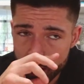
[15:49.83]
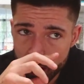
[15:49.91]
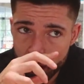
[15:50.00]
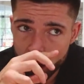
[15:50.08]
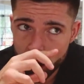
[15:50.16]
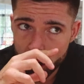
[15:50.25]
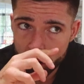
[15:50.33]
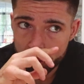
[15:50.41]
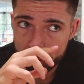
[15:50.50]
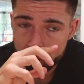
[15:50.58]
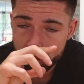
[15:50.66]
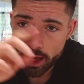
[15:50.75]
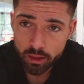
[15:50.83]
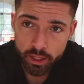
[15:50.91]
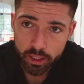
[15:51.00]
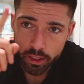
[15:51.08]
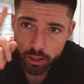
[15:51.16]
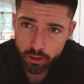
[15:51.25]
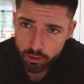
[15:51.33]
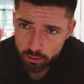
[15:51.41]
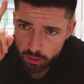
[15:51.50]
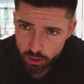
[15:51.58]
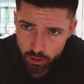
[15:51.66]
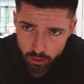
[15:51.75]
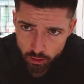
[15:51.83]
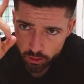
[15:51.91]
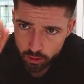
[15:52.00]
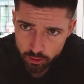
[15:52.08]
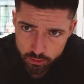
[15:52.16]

Um, I'll link it here